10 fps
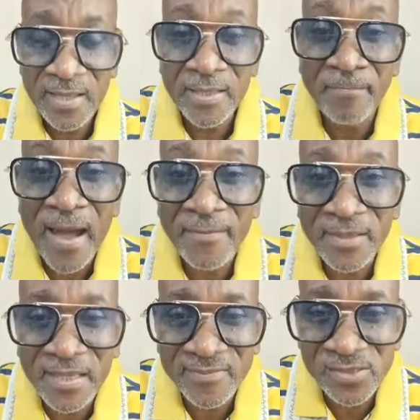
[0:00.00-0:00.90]
The
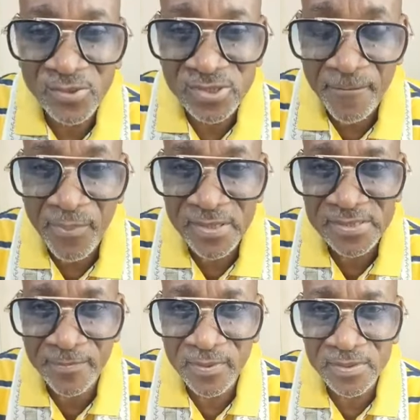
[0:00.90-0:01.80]
Bible gives you some
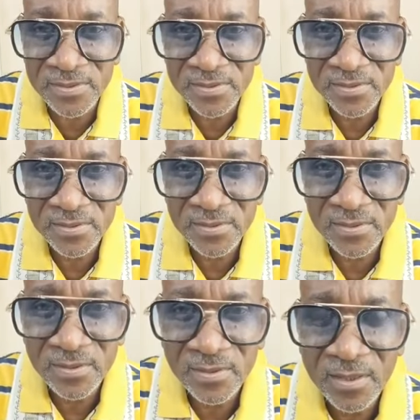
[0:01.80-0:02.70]
principles.
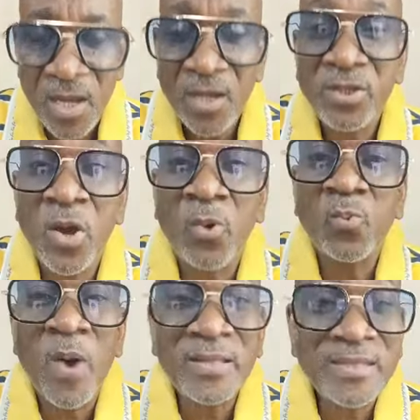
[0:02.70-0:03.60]
Now,
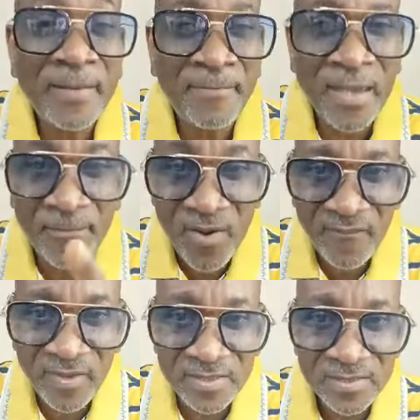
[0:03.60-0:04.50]
one can be a
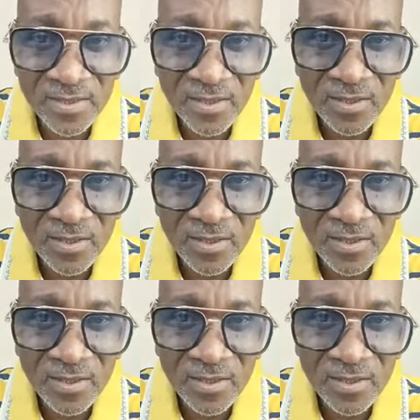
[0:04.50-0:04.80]
prophet